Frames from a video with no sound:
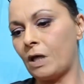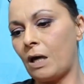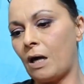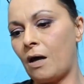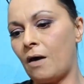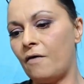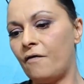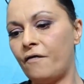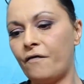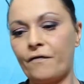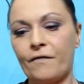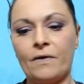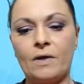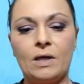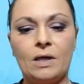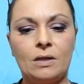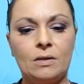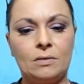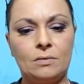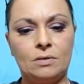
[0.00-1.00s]
e.l.f.
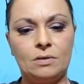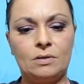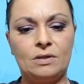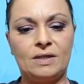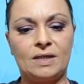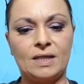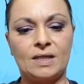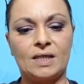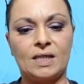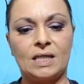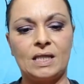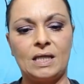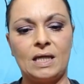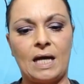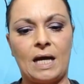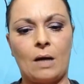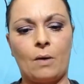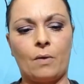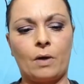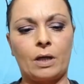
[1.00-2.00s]
16
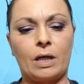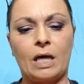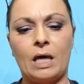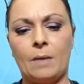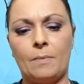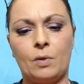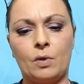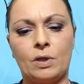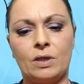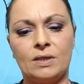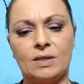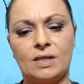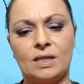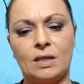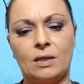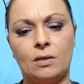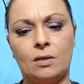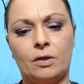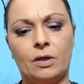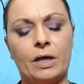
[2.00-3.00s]
Hour Camo
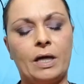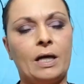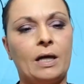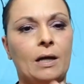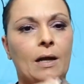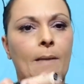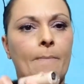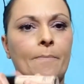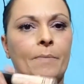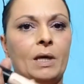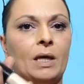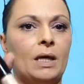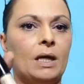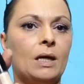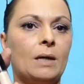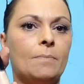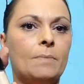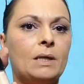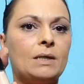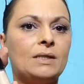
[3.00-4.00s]
Concealer in
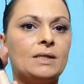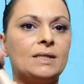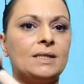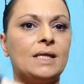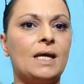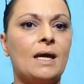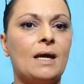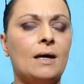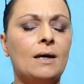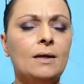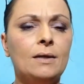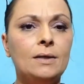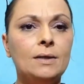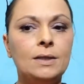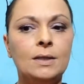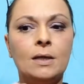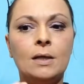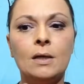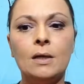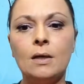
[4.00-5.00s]
Medium Sand.